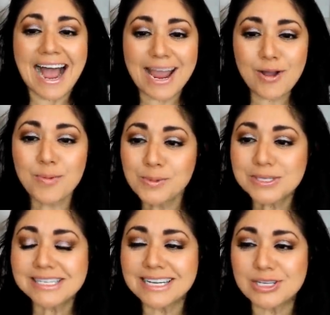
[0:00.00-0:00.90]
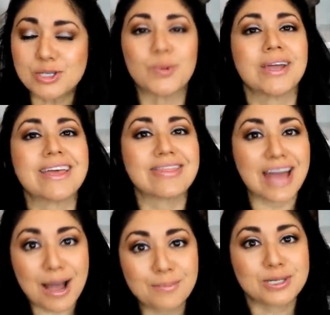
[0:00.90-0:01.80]
I almost enjoy it
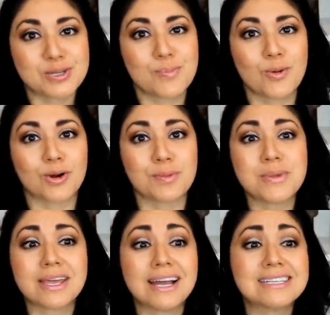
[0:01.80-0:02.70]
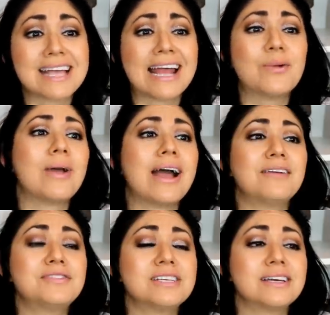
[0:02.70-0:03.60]
that much more because I don't
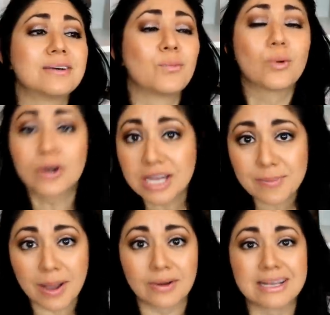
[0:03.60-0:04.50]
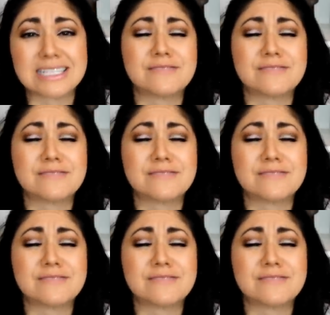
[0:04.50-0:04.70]
have to worry about it.